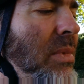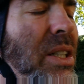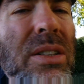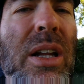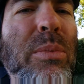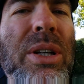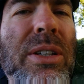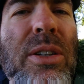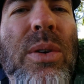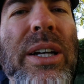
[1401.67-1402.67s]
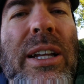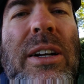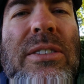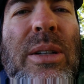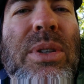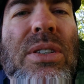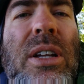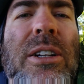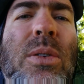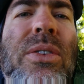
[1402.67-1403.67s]
not a big deal right now because I'm just
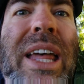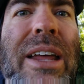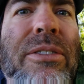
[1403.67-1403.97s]
not going that